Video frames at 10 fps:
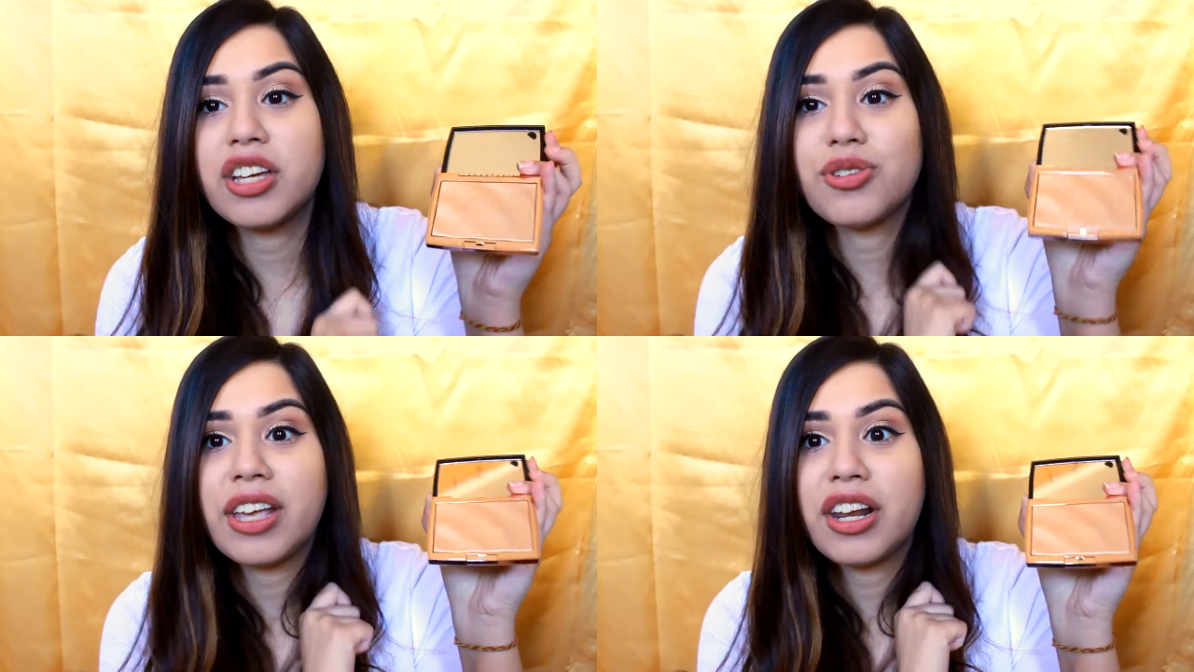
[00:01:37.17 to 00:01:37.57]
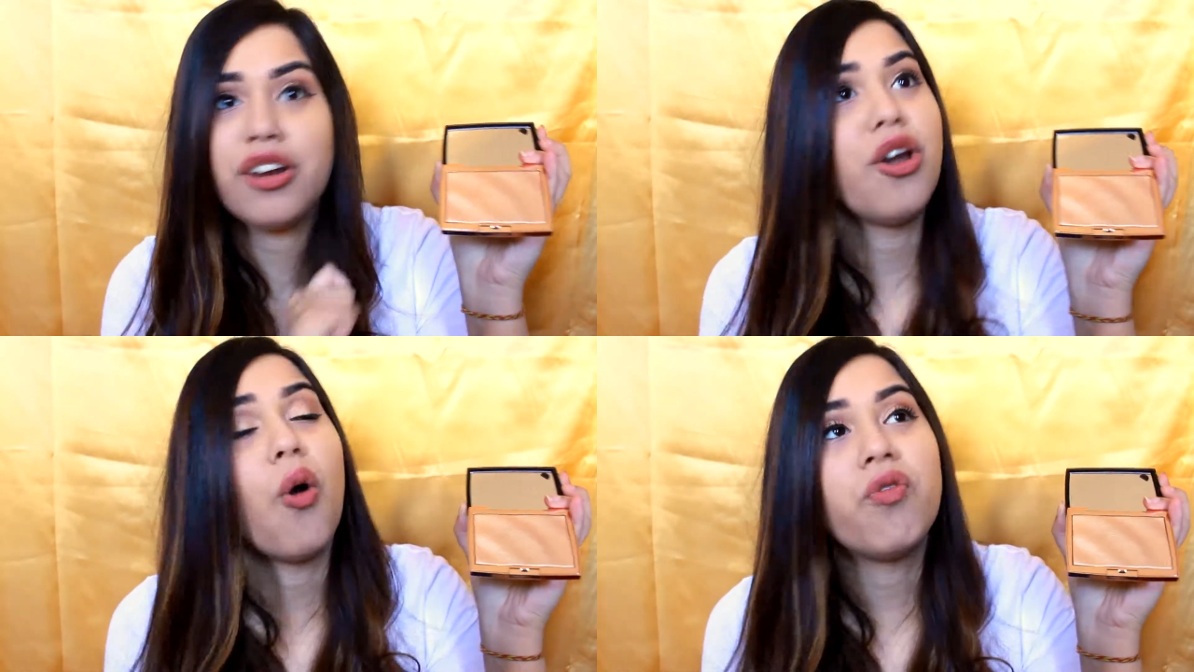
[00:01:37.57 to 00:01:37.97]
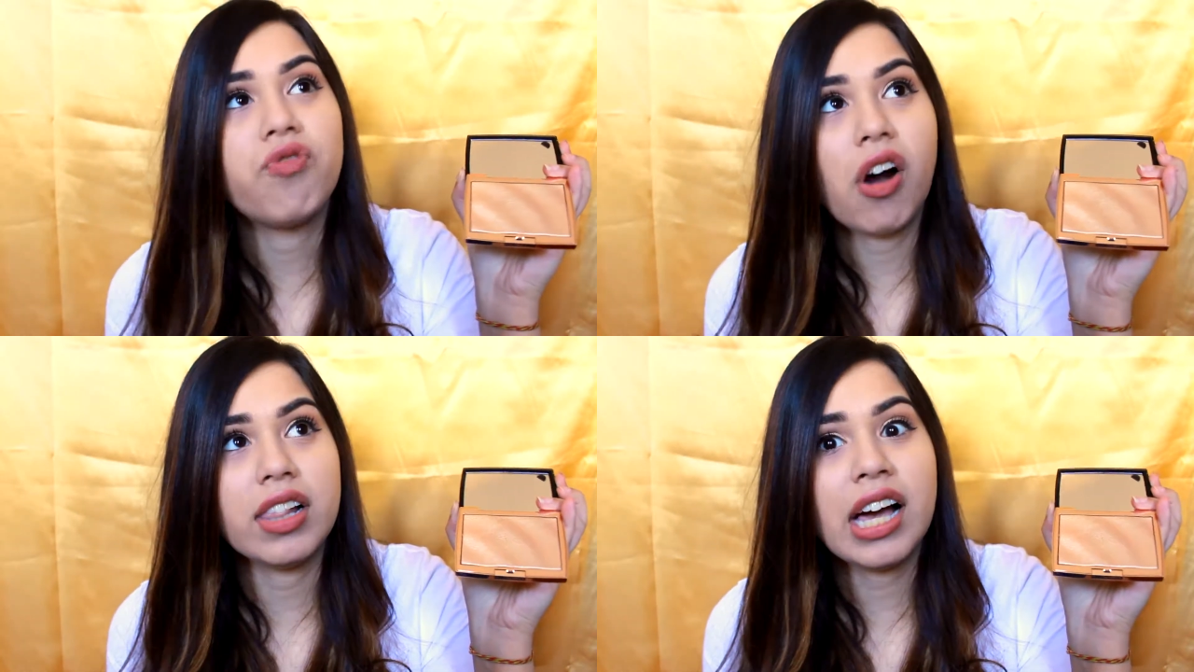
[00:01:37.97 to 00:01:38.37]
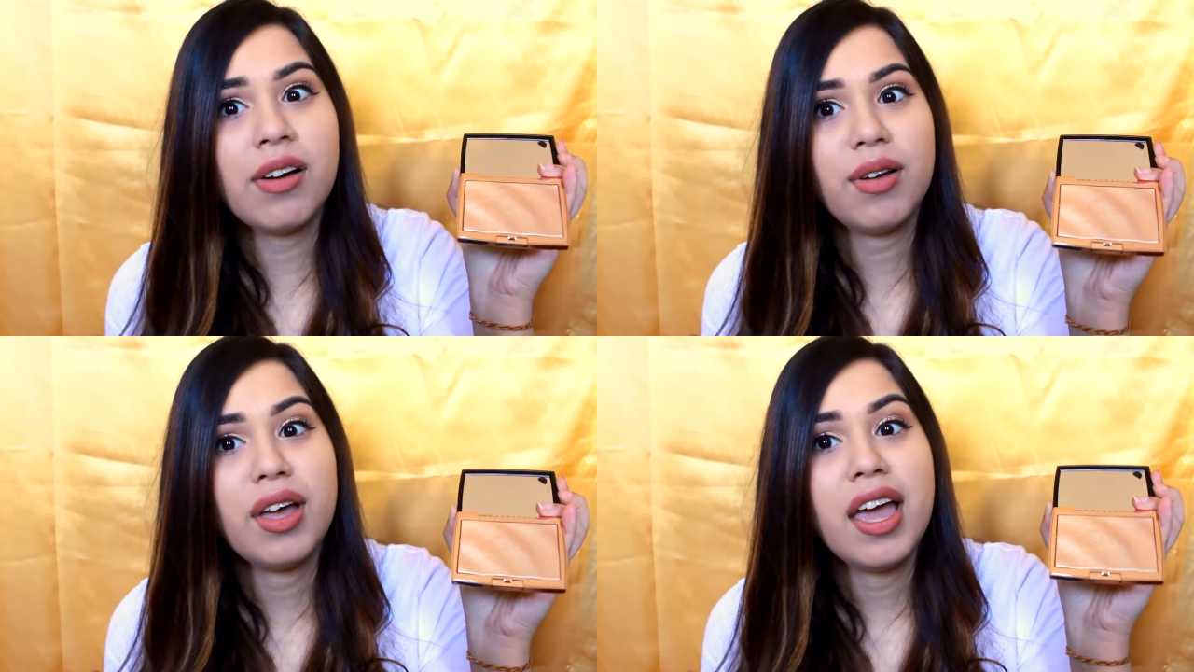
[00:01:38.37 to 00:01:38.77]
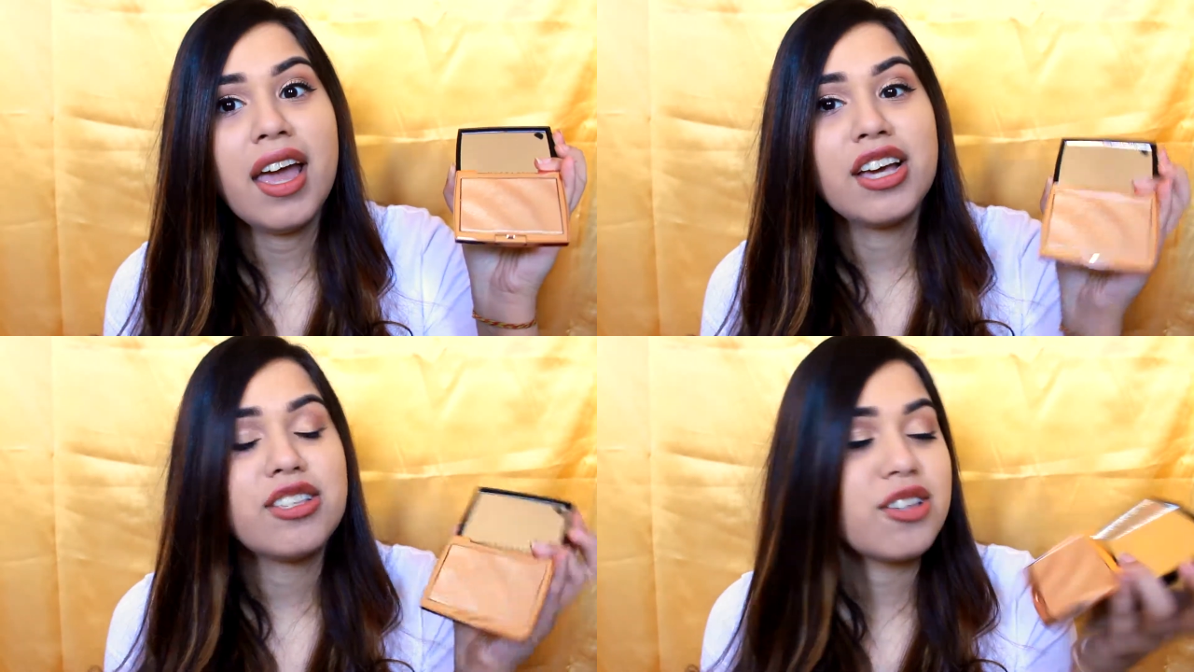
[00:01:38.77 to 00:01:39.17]
there's like no fallout.
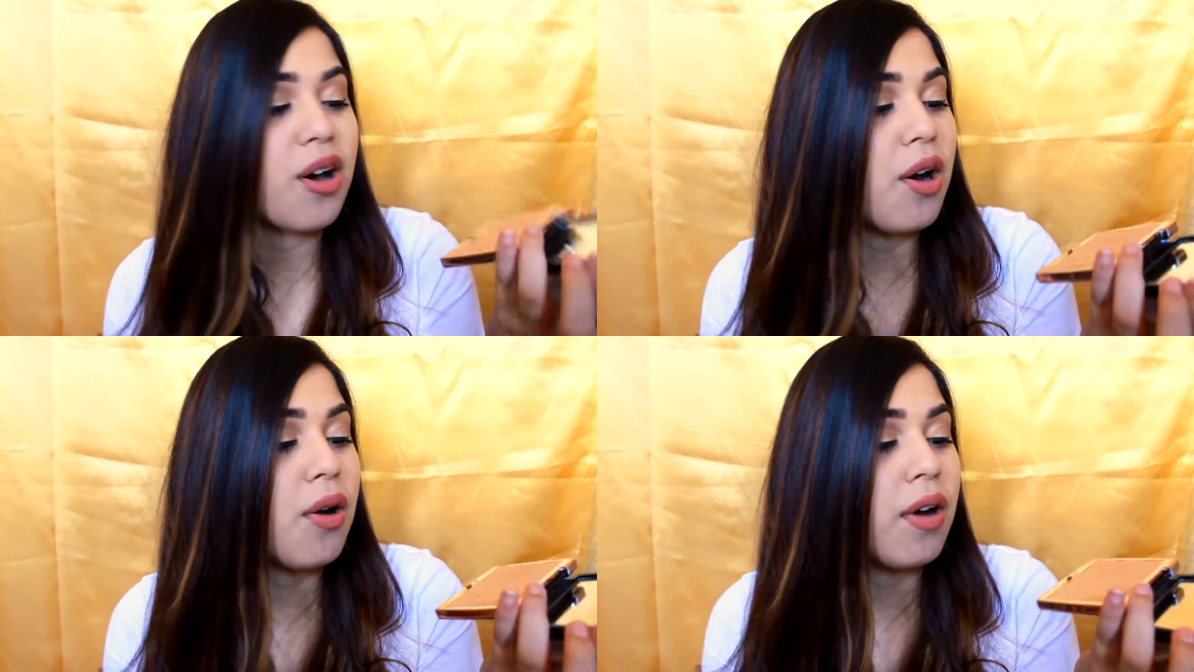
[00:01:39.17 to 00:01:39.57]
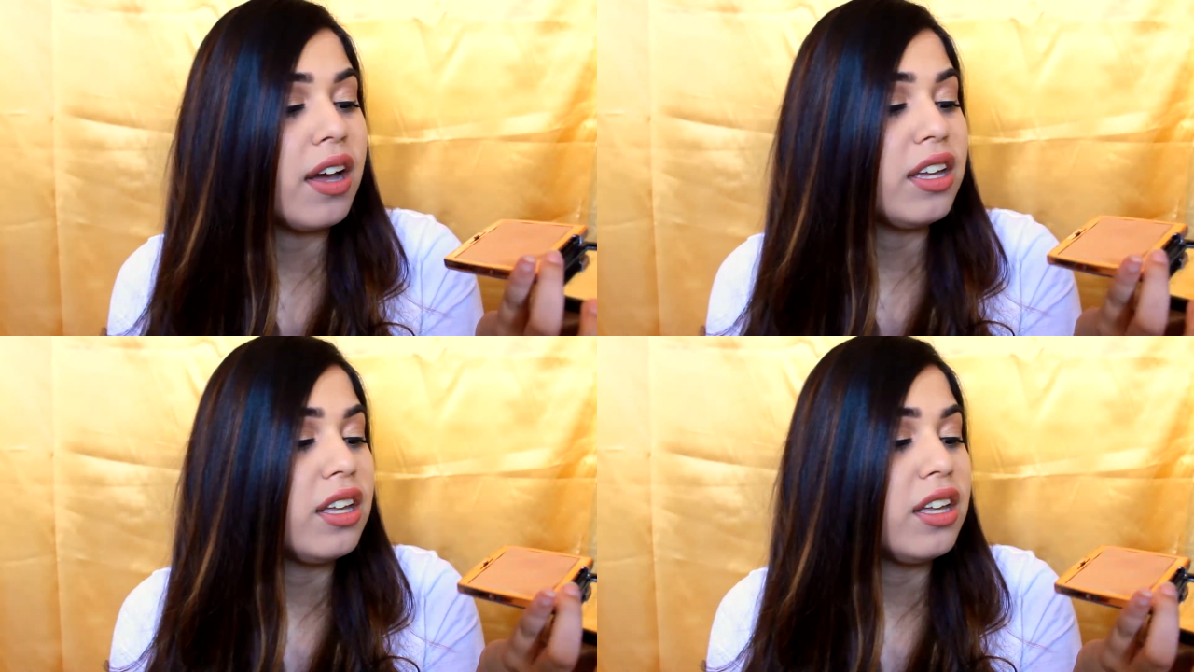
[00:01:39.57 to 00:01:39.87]
So